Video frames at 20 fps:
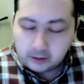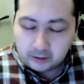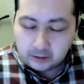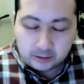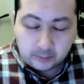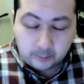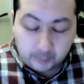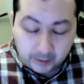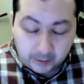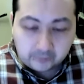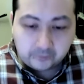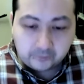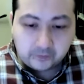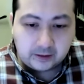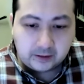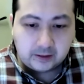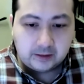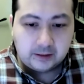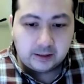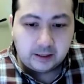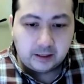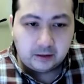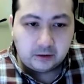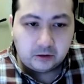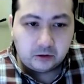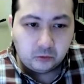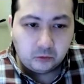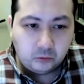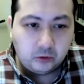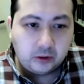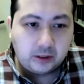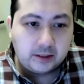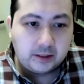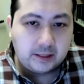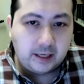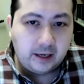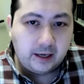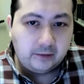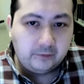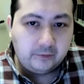the benefit that your work has
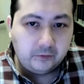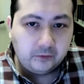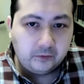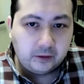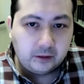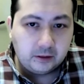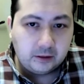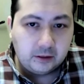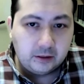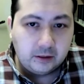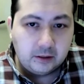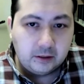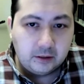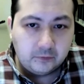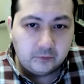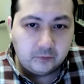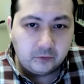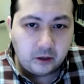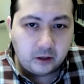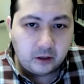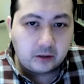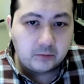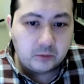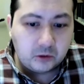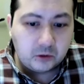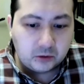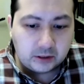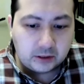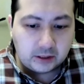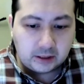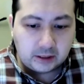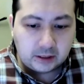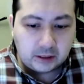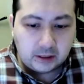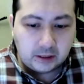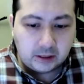had for our community.